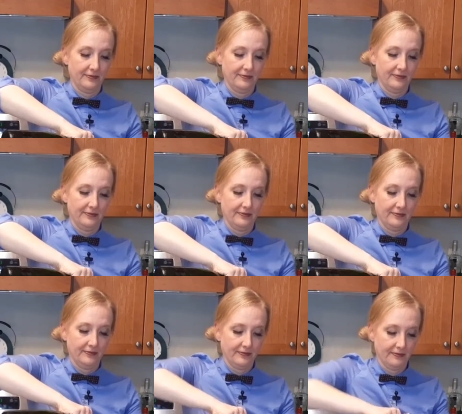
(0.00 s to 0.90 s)

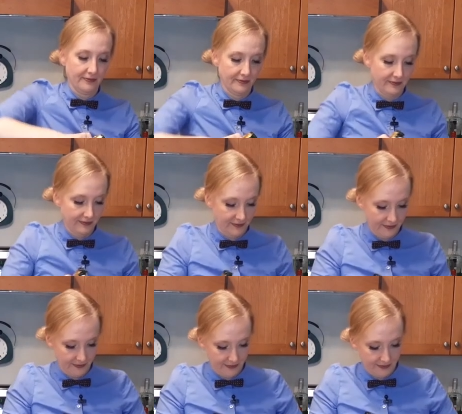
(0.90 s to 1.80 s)

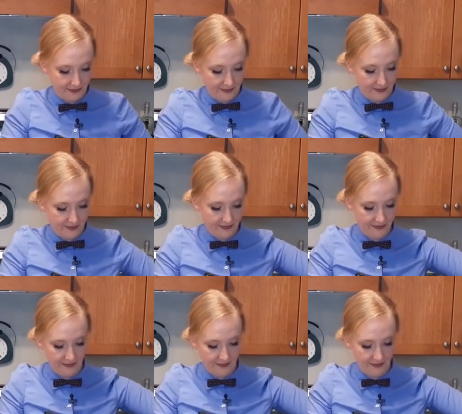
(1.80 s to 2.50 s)
No one is speaking in this clip.